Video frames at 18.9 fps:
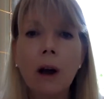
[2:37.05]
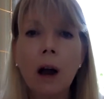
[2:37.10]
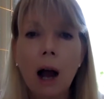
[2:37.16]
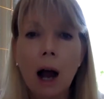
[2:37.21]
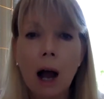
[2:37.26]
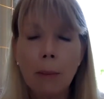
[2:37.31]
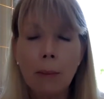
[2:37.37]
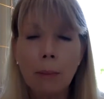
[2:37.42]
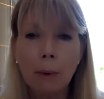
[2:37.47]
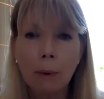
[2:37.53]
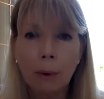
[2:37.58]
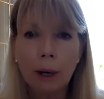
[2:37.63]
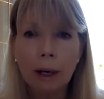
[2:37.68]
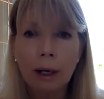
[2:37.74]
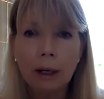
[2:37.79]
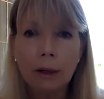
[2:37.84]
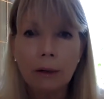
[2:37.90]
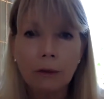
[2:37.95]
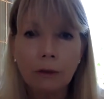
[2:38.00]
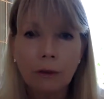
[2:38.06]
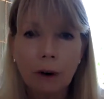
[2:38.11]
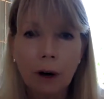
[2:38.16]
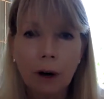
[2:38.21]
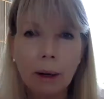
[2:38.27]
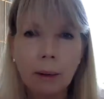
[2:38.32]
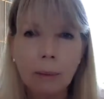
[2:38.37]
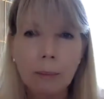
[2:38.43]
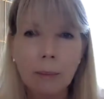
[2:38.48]
operated
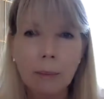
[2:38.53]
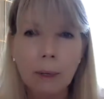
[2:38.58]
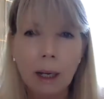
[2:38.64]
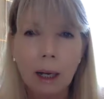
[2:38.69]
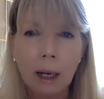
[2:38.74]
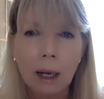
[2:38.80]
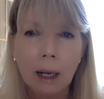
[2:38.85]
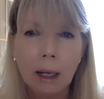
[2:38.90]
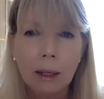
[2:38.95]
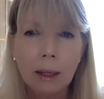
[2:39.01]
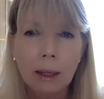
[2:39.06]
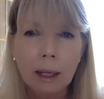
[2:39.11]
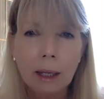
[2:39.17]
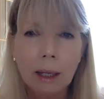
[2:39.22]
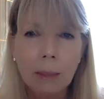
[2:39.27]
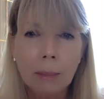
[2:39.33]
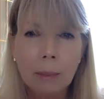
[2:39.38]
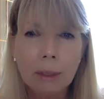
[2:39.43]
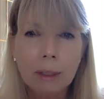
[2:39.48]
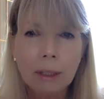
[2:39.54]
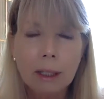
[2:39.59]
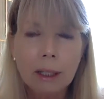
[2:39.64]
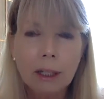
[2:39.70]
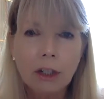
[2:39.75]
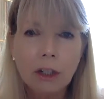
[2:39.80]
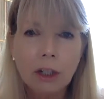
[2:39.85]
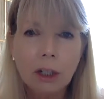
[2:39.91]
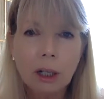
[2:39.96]
from the
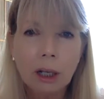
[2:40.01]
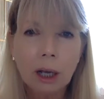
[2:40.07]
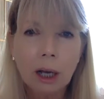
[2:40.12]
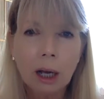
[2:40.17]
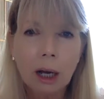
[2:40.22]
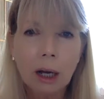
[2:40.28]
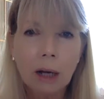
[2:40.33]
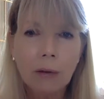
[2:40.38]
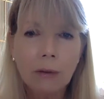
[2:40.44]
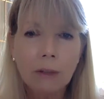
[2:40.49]
position of,